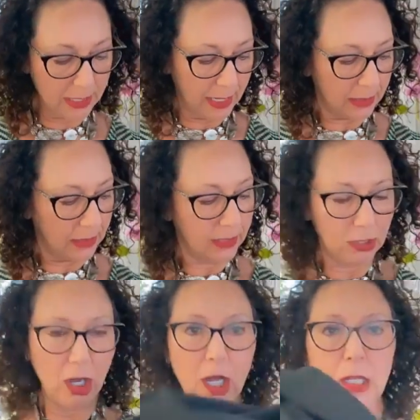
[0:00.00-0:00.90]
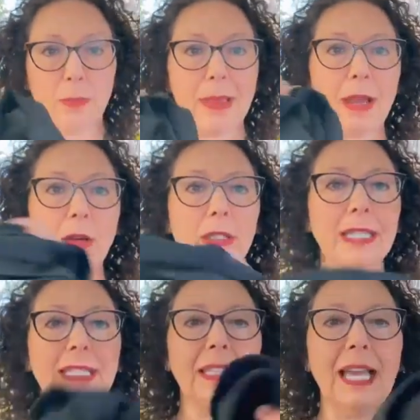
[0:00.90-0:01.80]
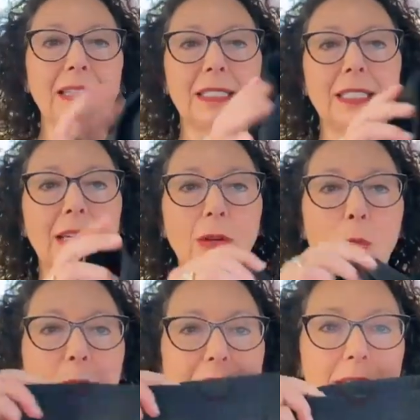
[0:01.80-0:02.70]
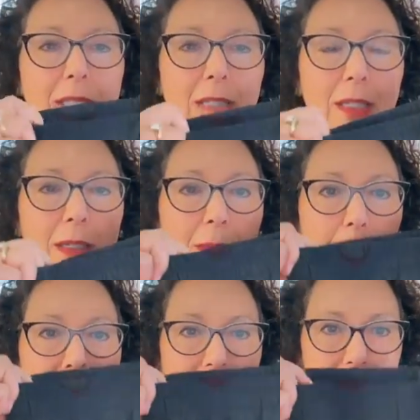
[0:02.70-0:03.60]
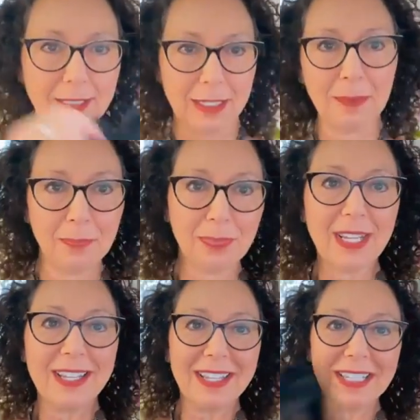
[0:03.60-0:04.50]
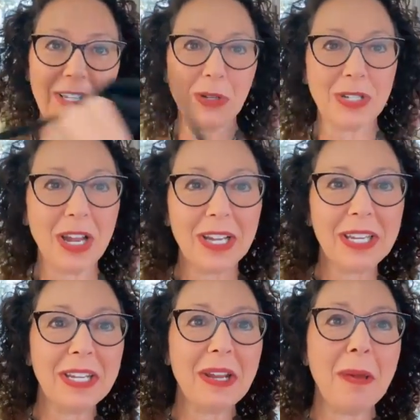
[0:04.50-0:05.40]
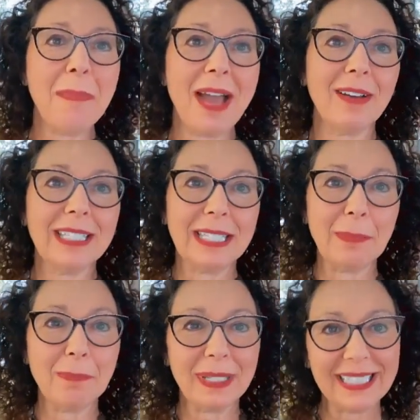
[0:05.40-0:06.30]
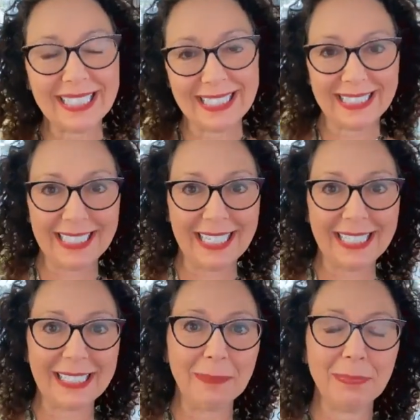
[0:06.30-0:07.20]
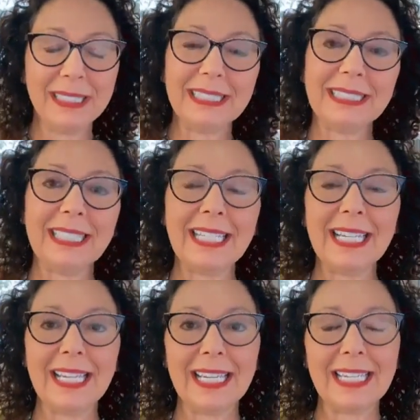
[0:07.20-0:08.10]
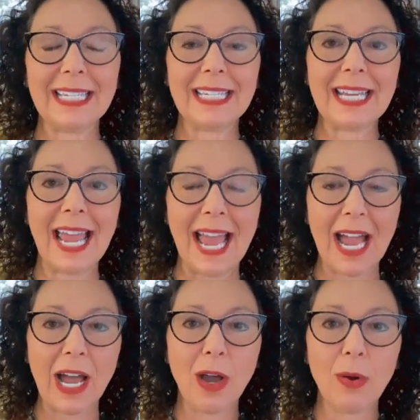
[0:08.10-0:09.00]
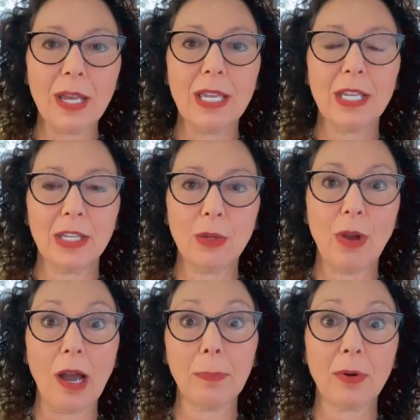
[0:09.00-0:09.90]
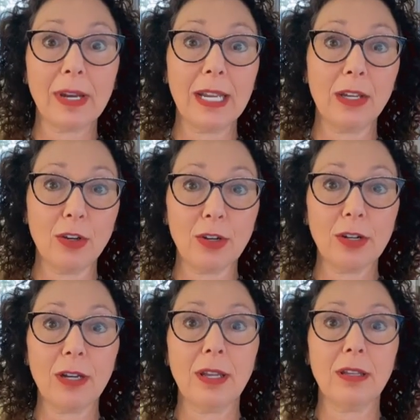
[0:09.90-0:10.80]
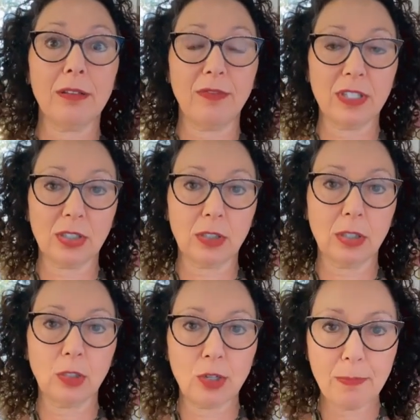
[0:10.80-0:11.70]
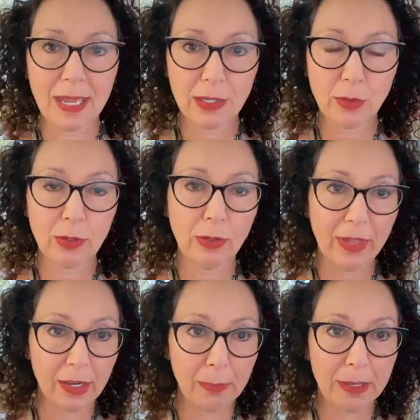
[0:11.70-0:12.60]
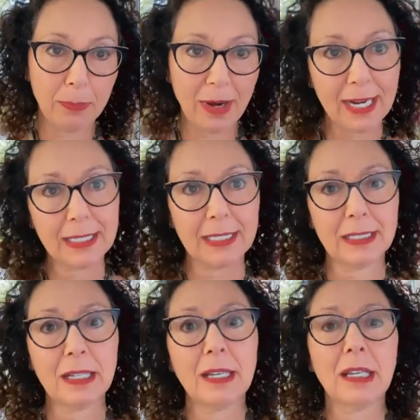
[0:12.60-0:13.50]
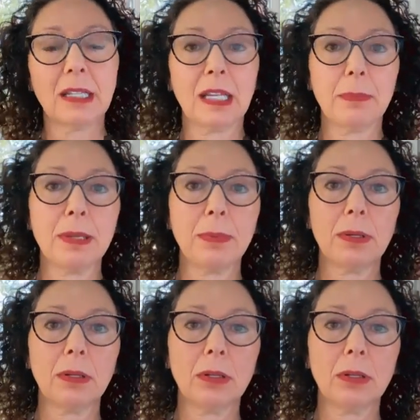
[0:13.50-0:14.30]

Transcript: yes, it's all about elastic waist pants. It's talking about simplicity in how you operate your physical or manual therapy practice. A lot of people